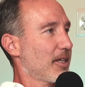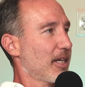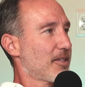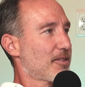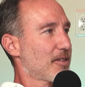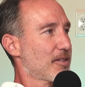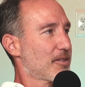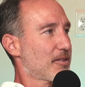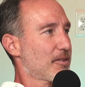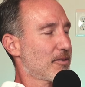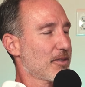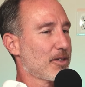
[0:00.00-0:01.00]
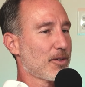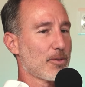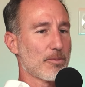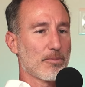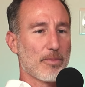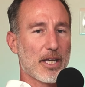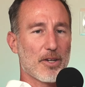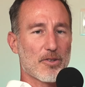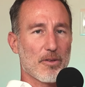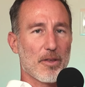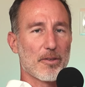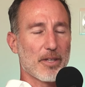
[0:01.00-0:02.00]
it's just you know making
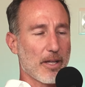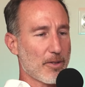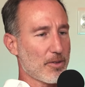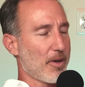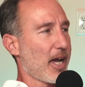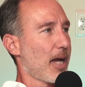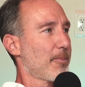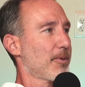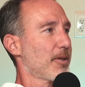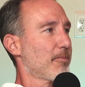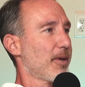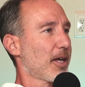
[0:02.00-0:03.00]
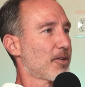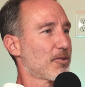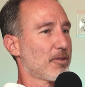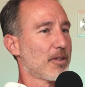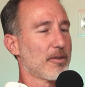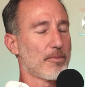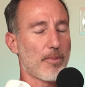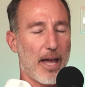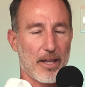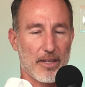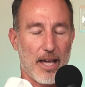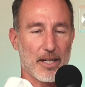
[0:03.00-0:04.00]
sure that the tenants are happy making sure that the
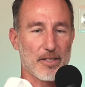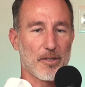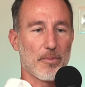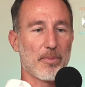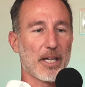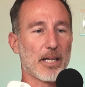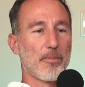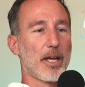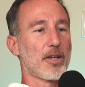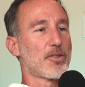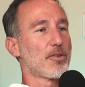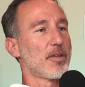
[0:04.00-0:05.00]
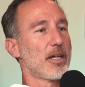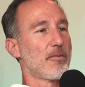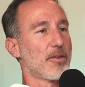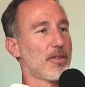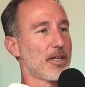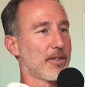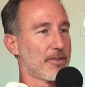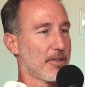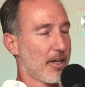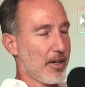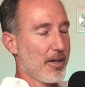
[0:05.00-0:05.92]
taxes are paid making sure that everything is